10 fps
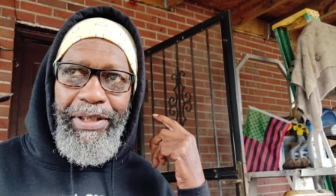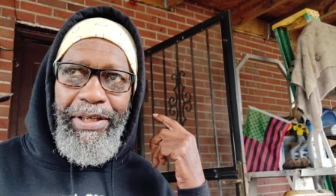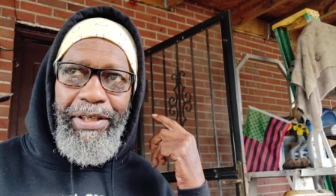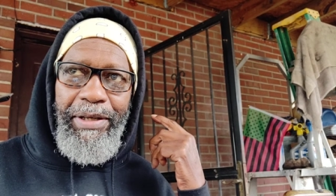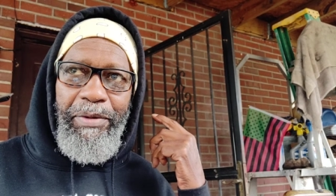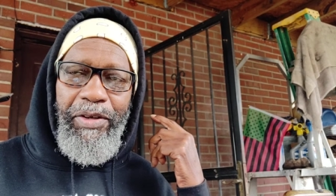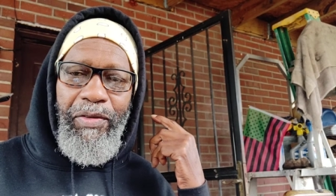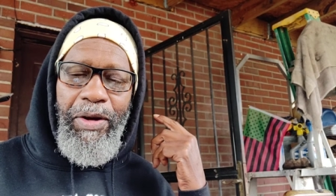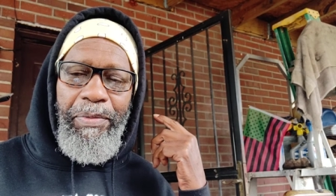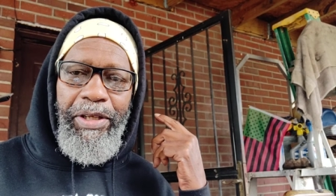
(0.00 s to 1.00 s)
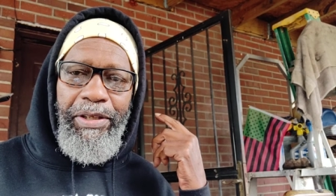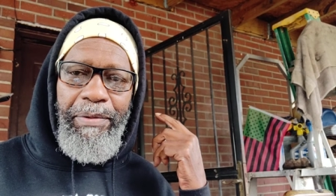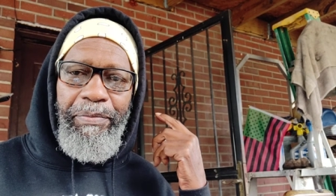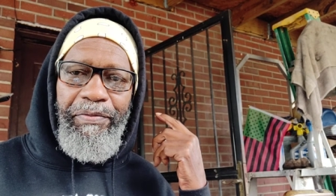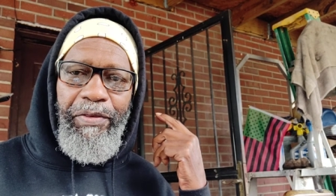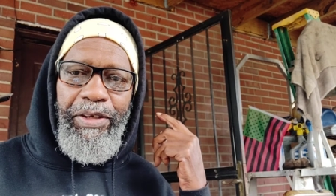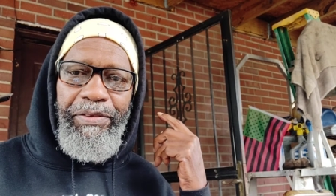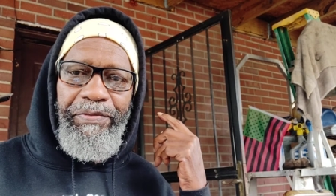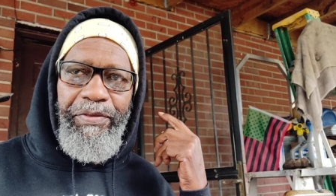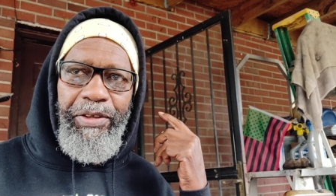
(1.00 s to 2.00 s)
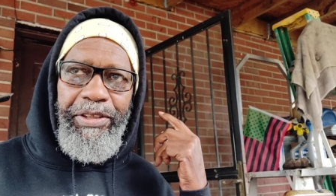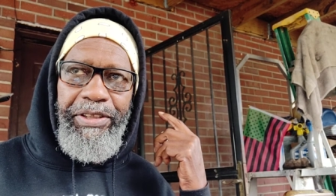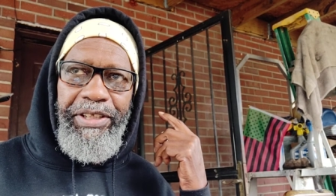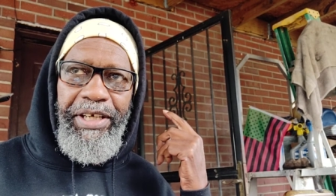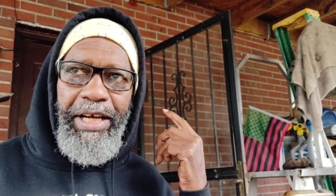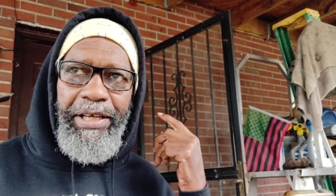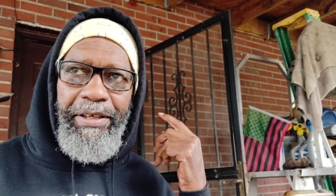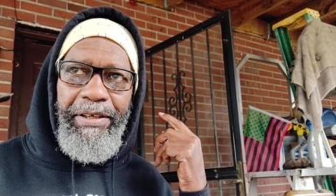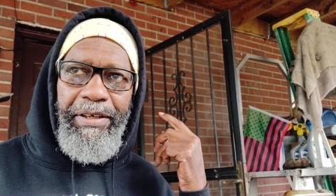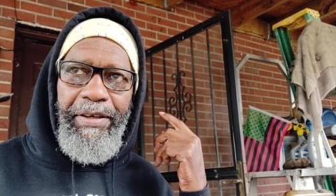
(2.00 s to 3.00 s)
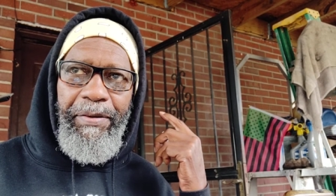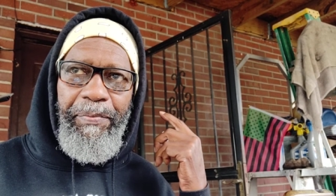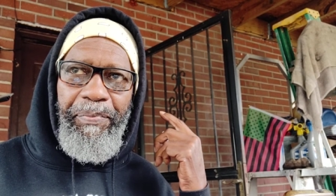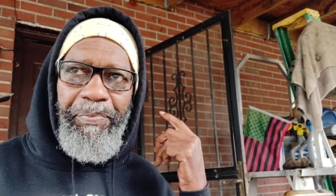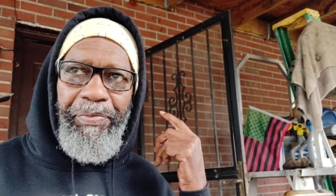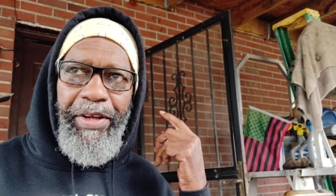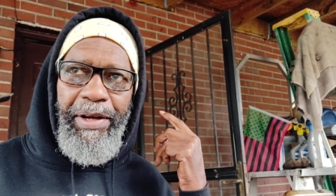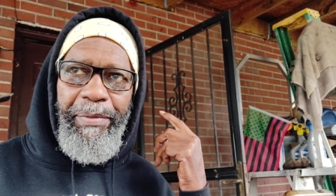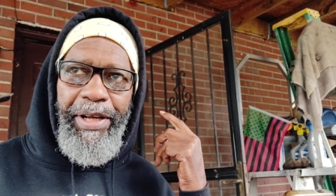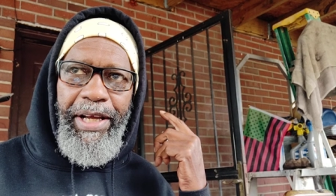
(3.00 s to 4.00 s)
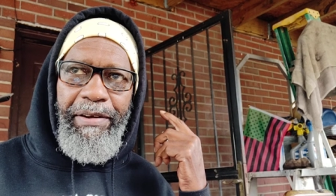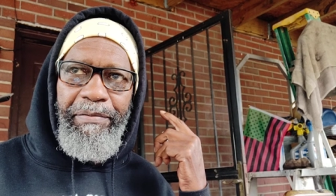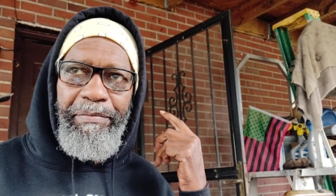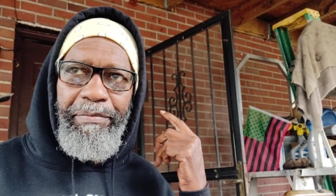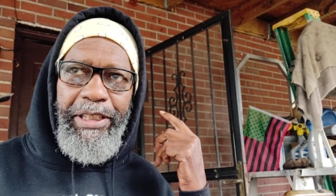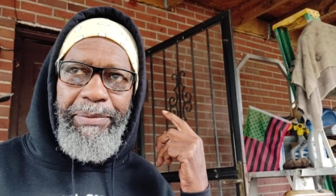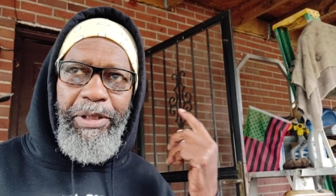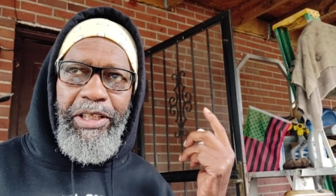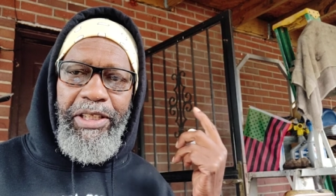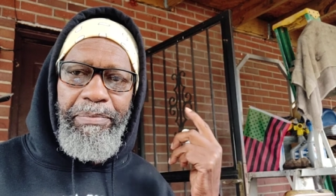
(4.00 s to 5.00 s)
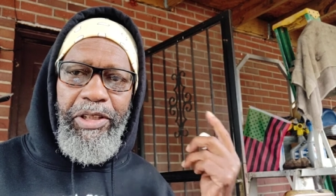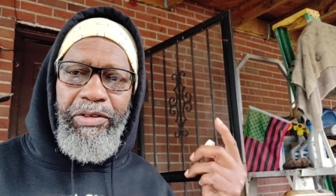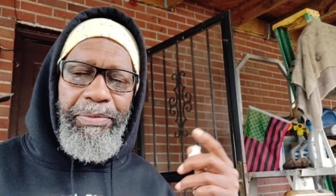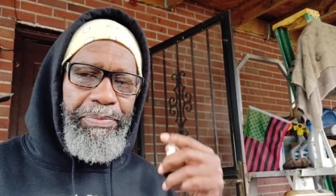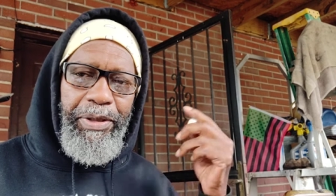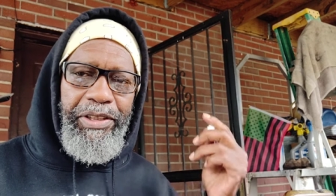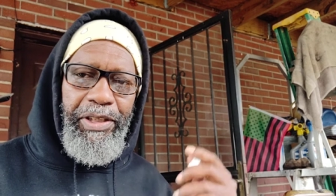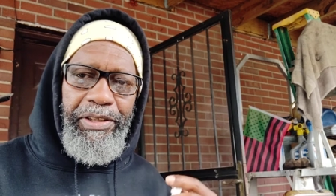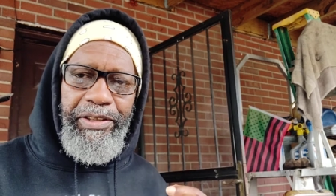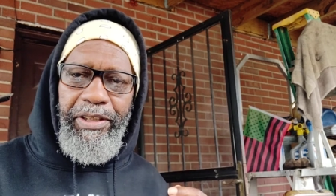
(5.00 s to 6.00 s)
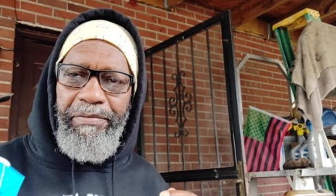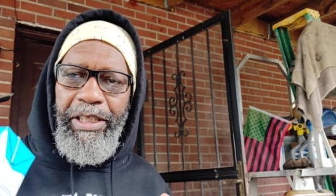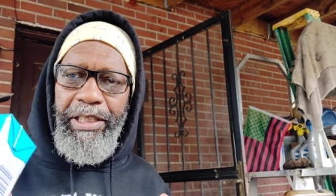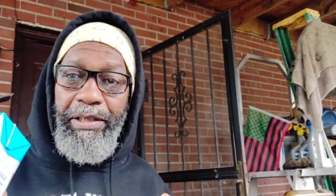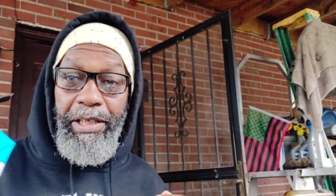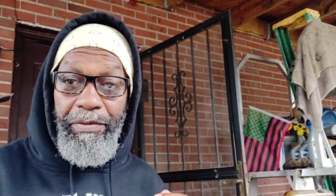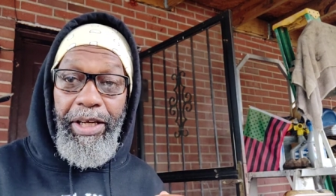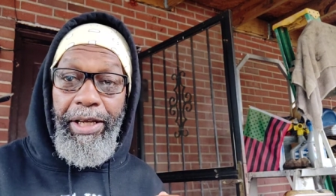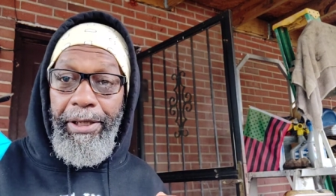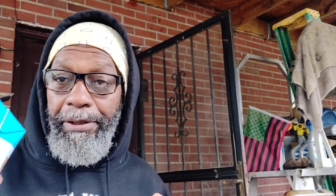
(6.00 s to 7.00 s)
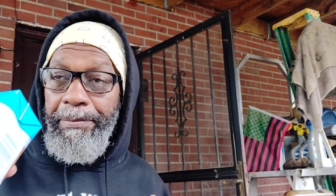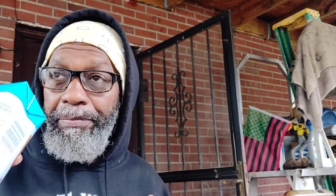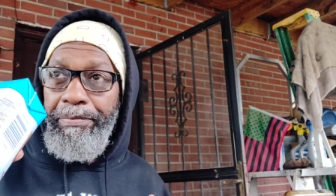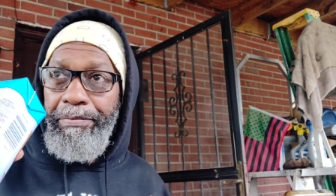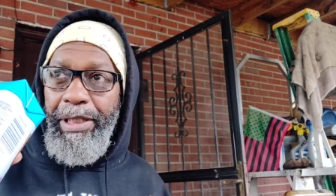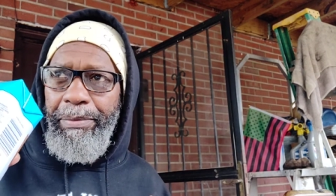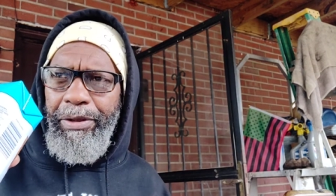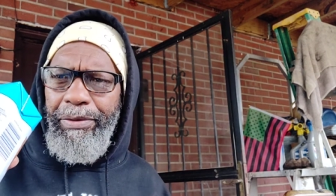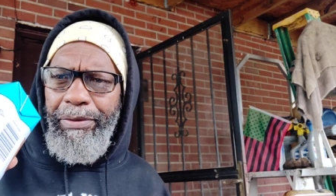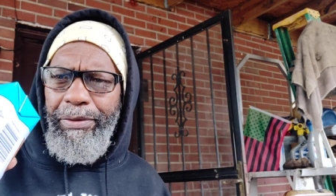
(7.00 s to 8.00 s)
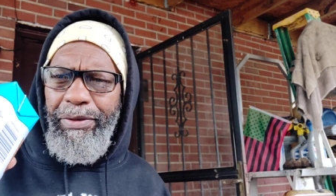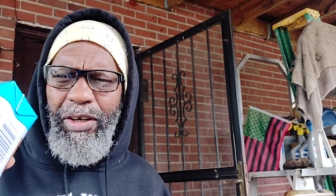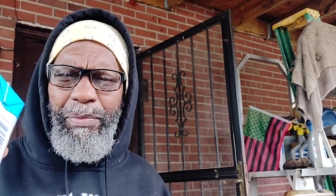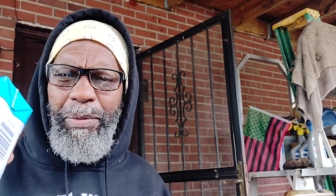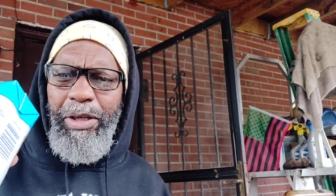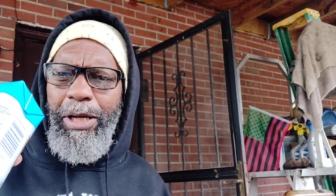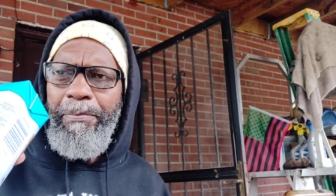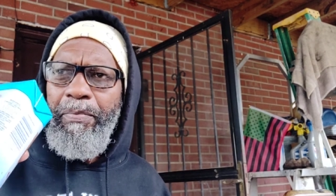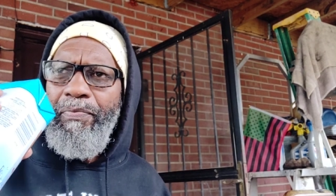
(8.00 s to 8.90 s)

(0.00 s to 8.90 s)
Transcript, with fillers: And then I'm going to go out and get up for, for tonight. I'm going to have my spinach and mushroom, bunch of other stuff like that. Even egg, maybe. No, maybe not.